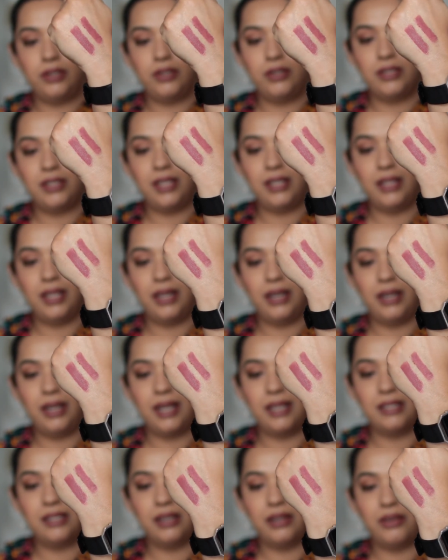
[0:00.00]
Do you see that it
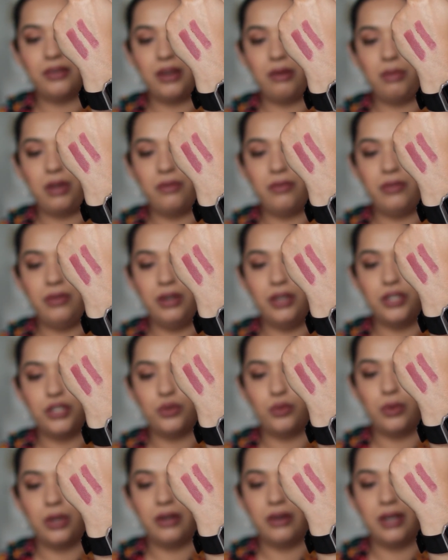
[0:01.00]
has a creamy
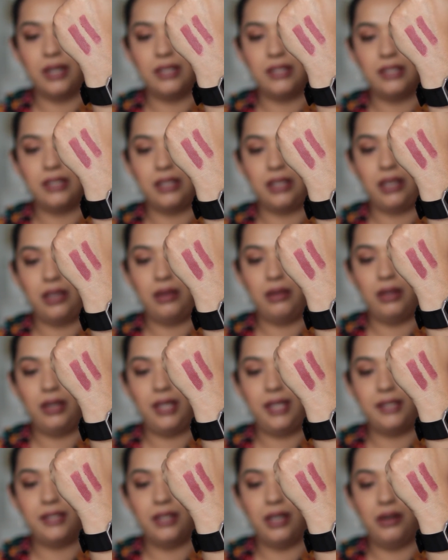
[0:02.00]
finish, whereas the
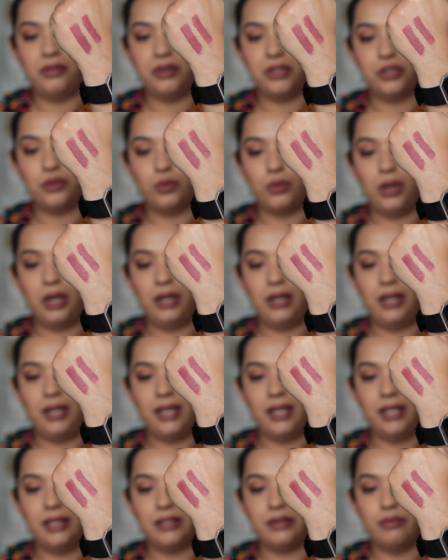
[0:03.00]
Lisa Eldridge one
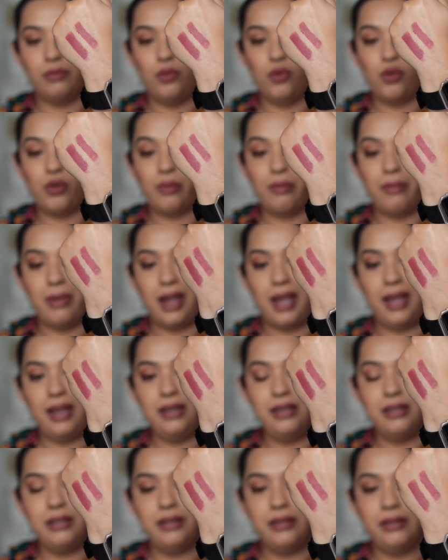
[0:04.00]
is more
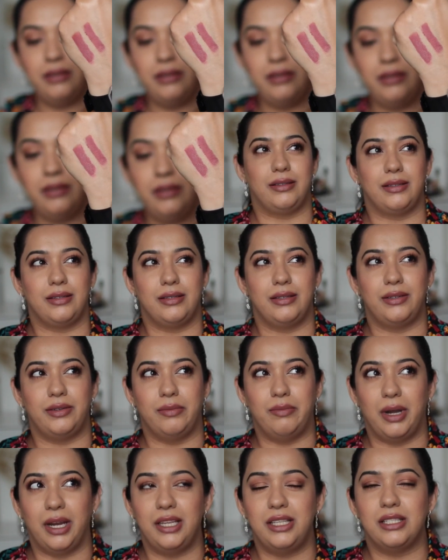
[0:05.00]
matte? It
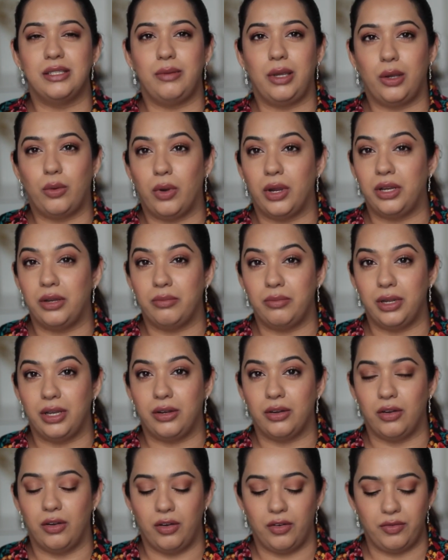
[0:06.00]
reminds me quite a
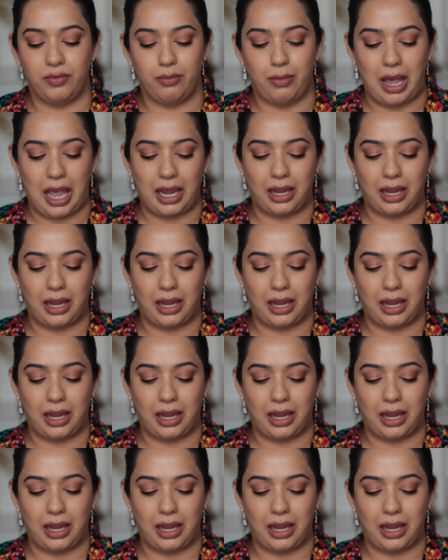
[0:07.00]
bit of